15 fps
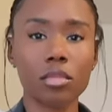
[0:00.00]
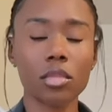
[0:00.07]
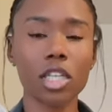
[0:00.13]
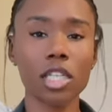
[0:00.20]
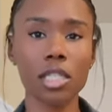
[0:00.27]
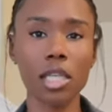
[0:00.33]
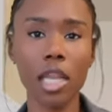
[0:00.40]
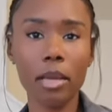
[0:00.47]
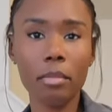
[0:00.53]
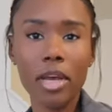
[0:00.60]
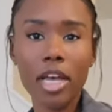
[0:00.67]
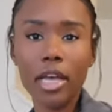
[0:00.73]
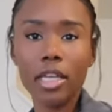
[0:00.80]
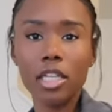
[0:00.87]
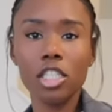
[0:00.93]
because I like
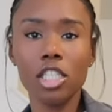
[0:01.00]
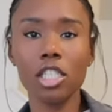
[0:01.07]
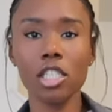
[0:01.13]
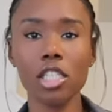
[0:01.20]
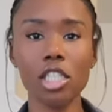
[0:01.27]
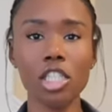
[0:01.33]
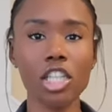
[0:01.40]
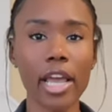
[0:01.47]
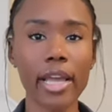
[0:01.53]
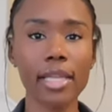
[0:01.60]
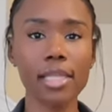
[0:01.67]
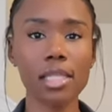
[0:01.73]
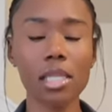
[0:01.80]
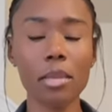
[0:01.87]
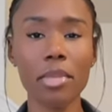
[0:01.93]
my jean
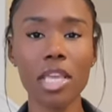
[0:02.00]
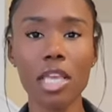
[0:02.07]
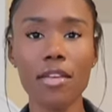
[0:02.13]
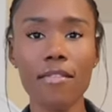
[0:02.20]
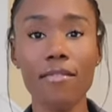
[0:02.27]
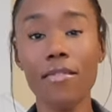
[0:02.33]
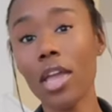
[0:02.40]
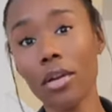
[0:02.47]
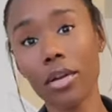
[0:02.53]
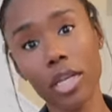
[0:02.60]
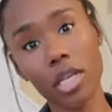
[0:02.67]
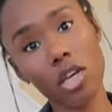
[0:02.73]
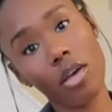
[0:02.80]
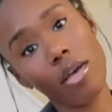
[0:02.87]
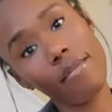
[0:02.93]
jackets to be
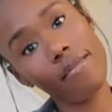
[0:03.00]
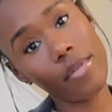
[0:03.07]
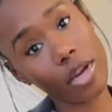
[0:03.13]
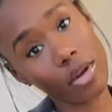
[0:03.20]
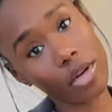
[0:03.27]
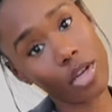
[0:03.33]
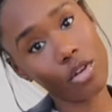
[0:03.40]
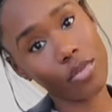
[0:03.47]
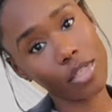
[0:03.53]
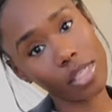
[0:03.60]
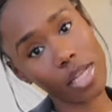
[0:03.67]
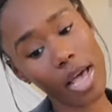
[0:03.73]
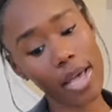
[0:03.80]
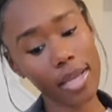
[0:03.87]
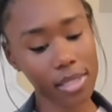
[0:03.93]
very, very
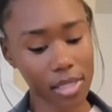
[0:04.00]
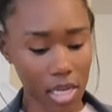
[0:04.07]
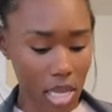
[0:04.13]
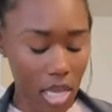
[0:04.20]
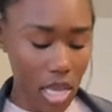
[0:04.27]
oversized.